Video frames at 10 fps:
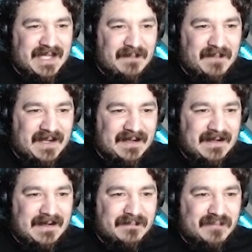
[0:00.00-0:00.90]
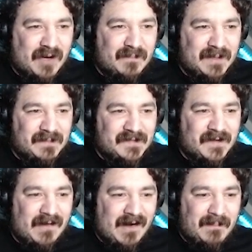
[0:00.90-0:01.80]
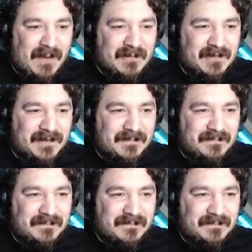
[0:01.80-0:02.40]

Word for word: keeping problems for our opponent,